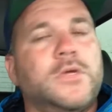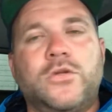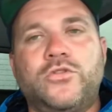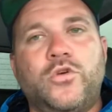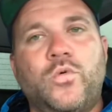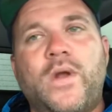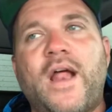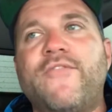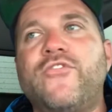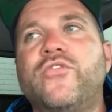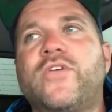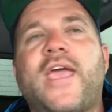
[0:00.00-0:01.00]
do whatever
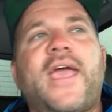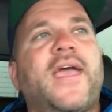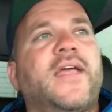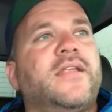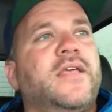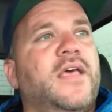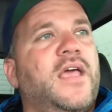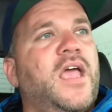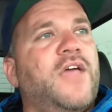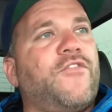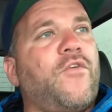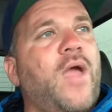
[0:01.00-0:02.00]
you can.
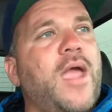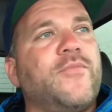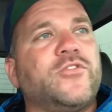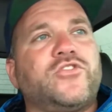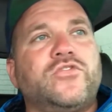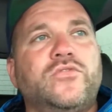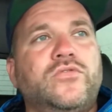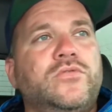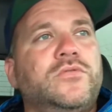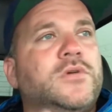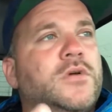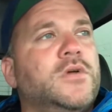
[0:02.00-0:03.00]
If you're able
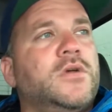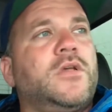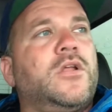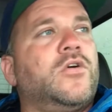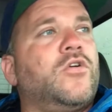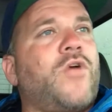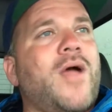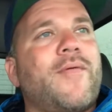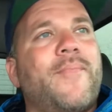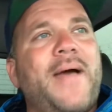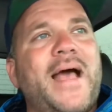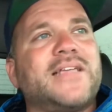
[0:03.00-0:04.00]
to, grab a
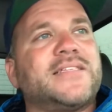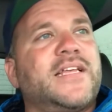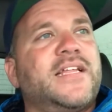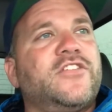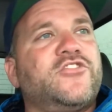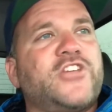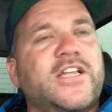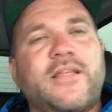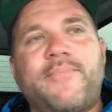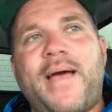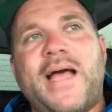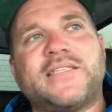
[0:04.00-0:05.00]
basket, check the
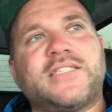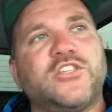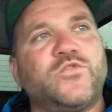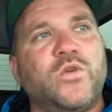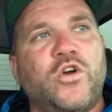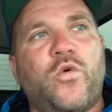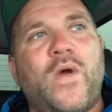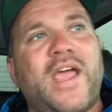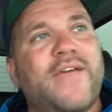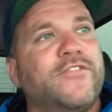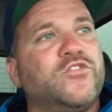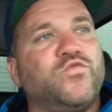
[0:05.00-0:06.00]
baskets real quick.
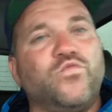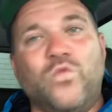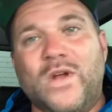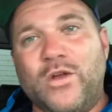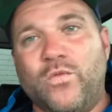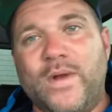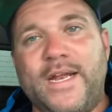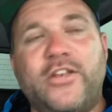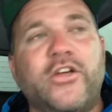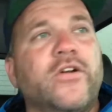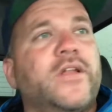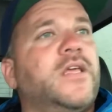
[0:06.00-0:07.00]
If it's really, really
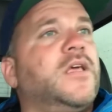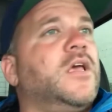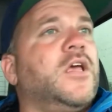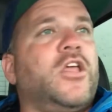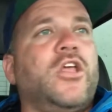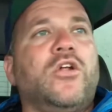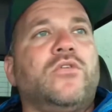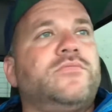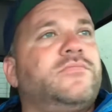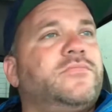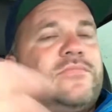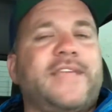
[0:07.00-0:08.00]
dirty,
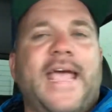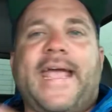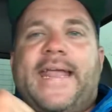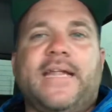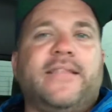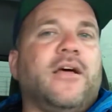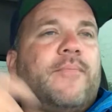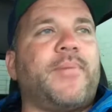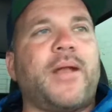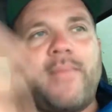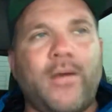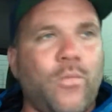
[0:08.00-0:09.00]
take it and dump it.
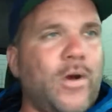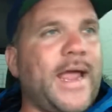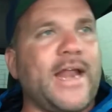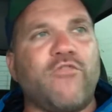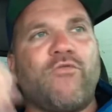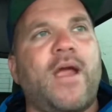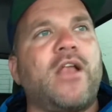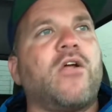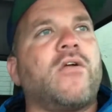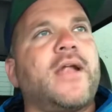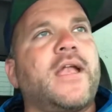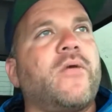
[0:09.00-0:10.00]
I mean, we're getting rained
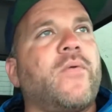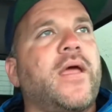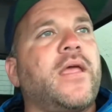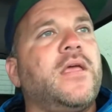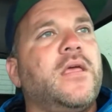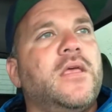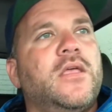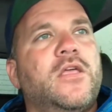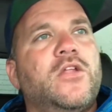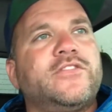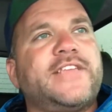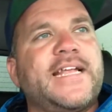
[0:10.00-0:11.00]
on anyway.
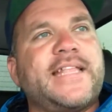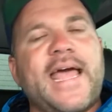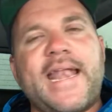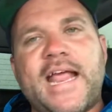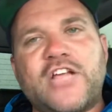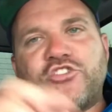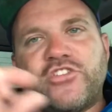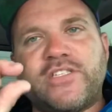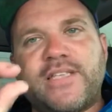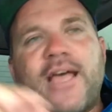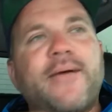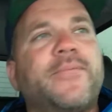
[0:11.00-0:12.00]
Take that extra
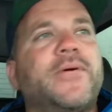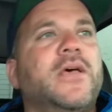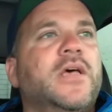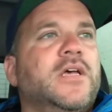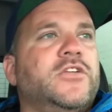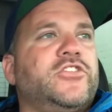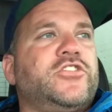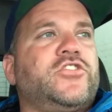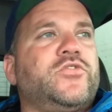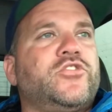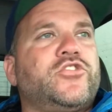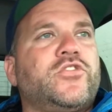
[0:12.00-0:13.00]
step just to
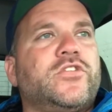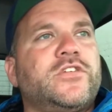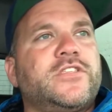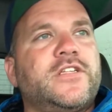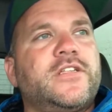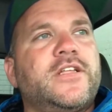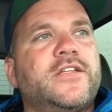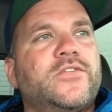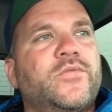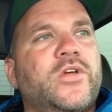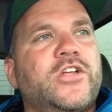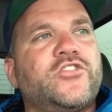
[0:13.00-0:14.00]
ensure that
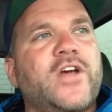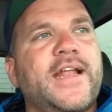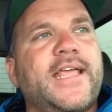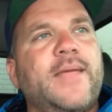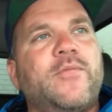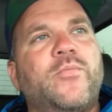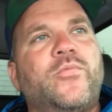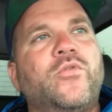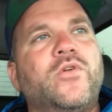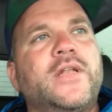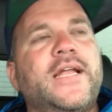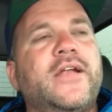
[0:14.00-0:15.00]
you try to keep the pool
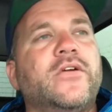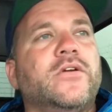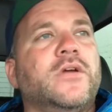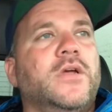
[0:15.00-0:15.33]
cleaner.